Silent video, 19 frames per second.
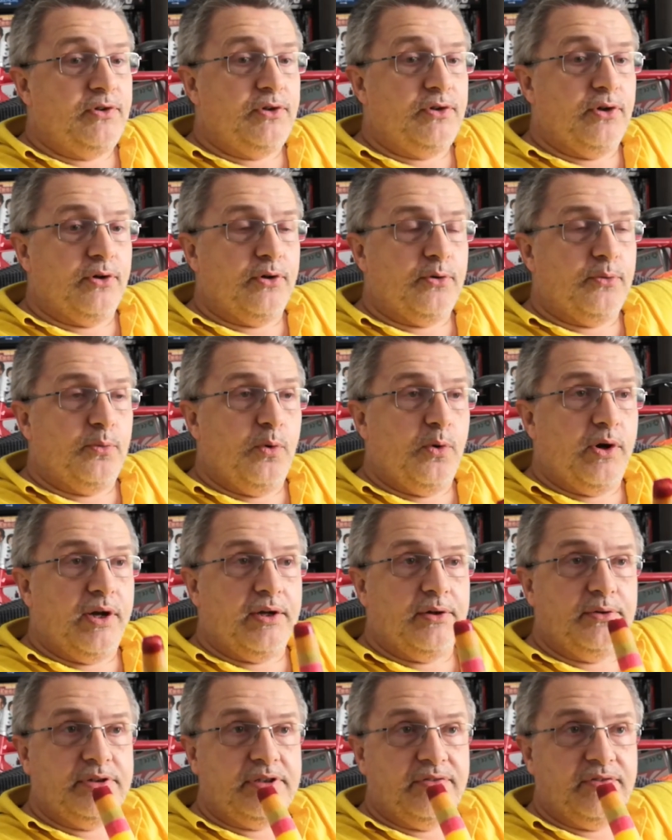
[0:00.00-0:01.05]
What
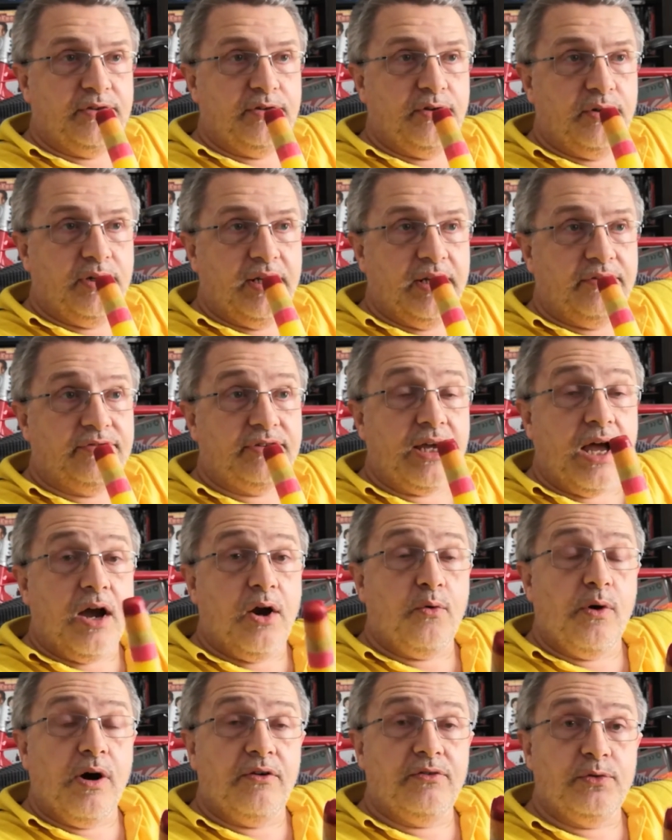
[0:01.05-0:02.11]
else have I got left?
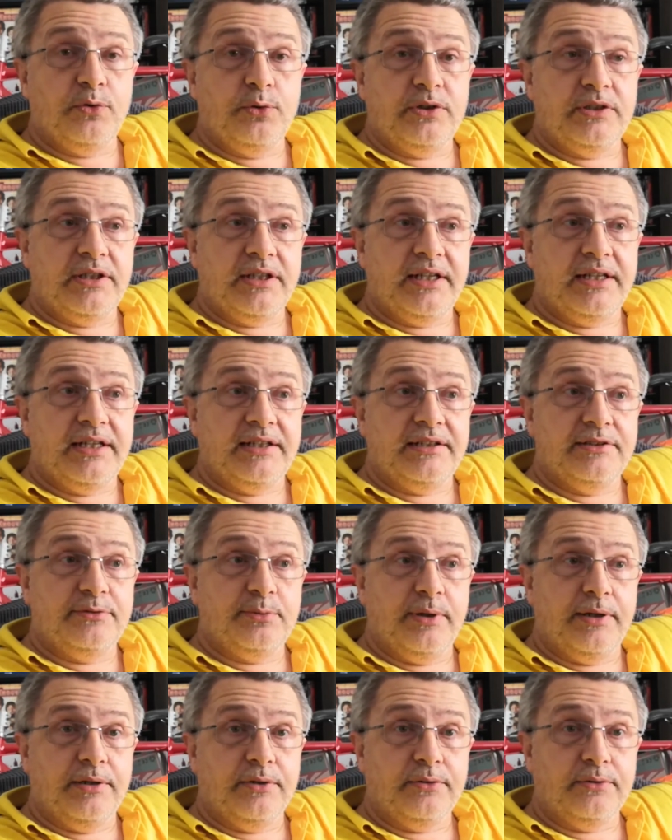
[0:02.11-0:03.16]
Oh, I've ordered a kit as
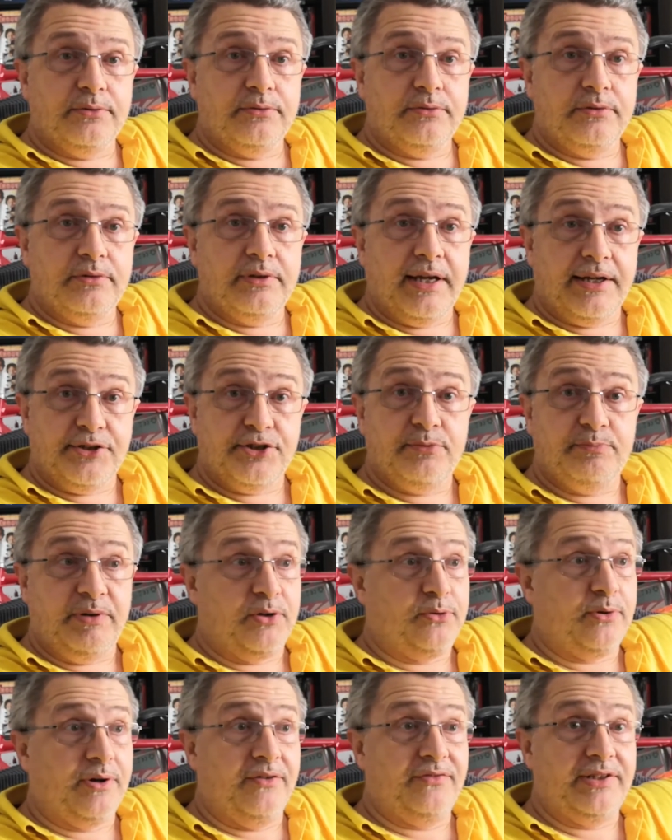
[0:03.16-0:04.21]
well. That should be
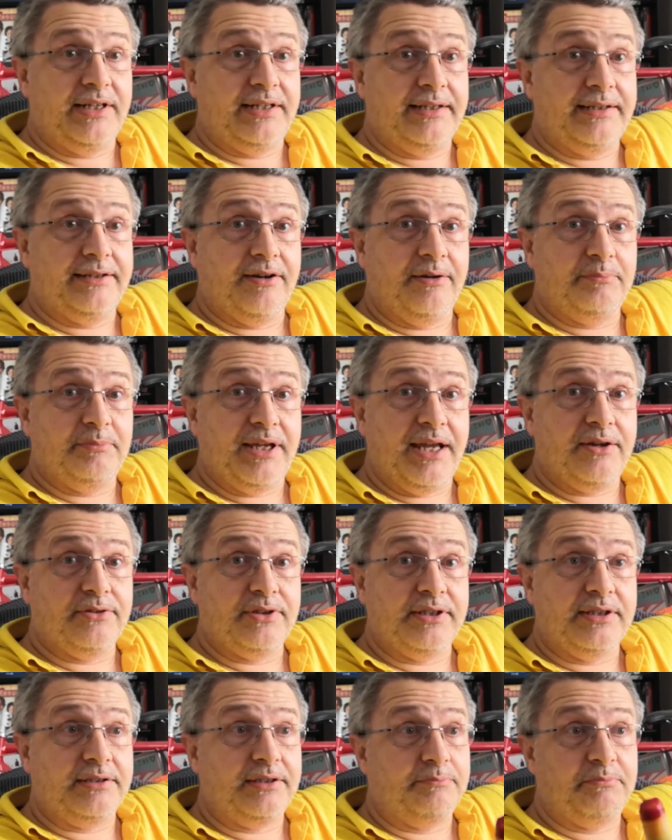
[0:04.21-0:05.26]
arriving any time now
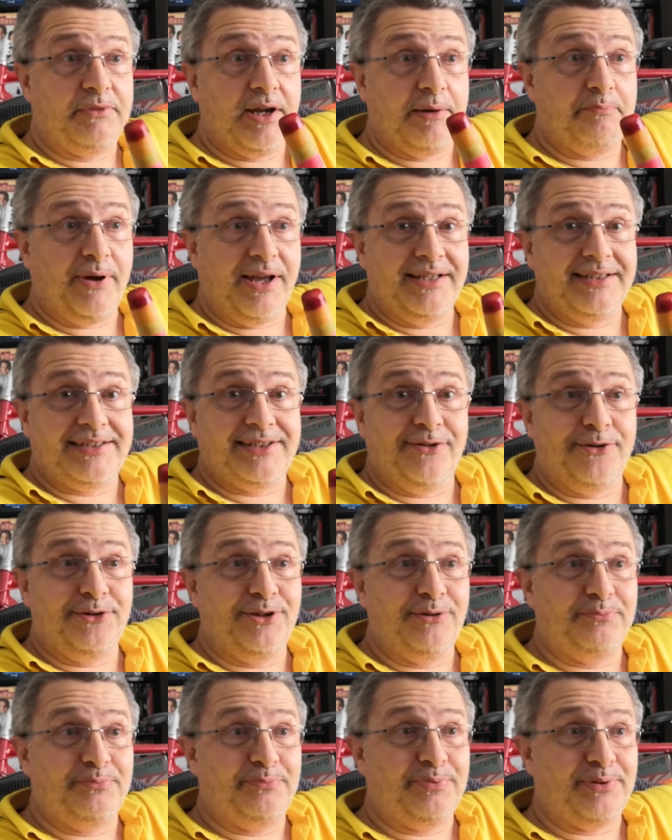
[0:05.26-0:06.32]
then, based on
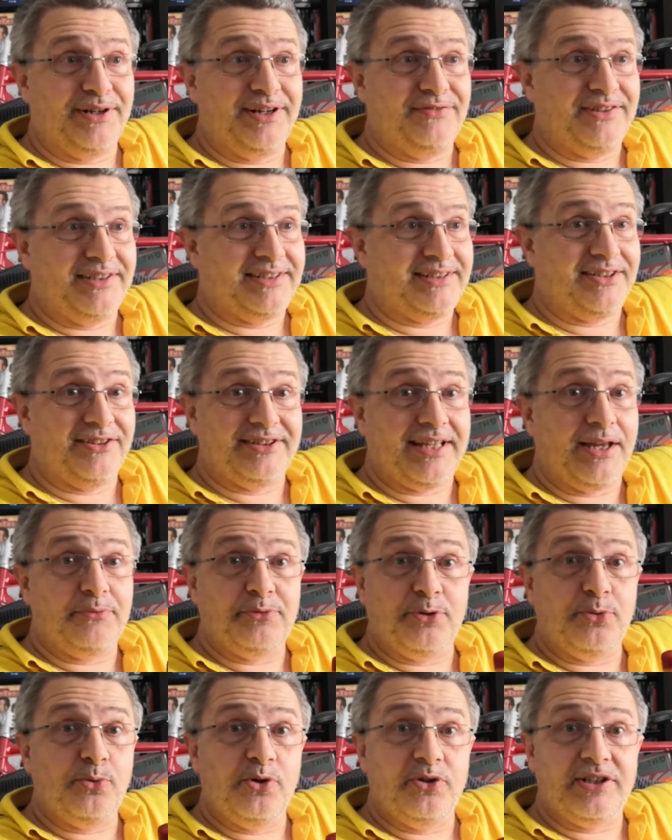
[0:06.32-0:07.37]
the previous, because they
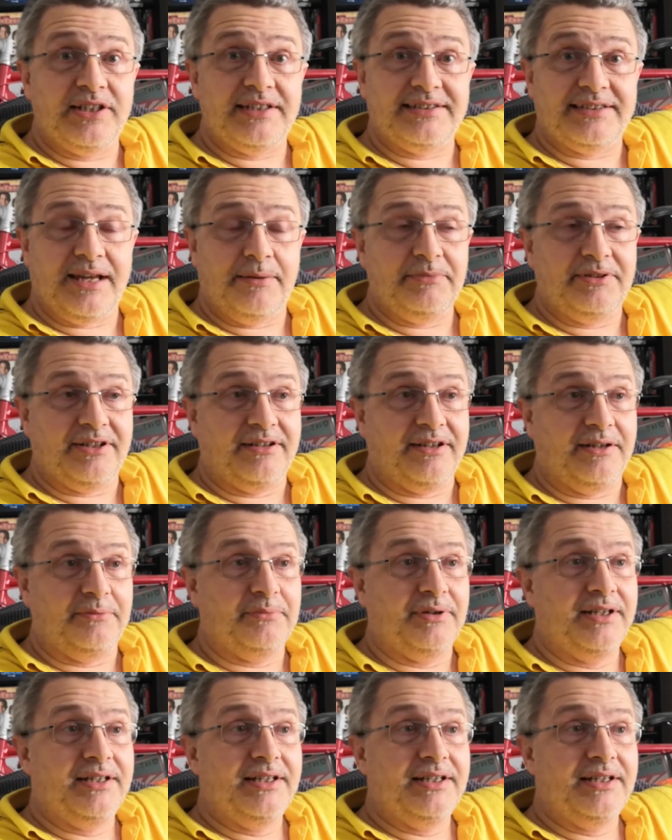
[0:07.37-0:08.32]
were all ordered at the same time.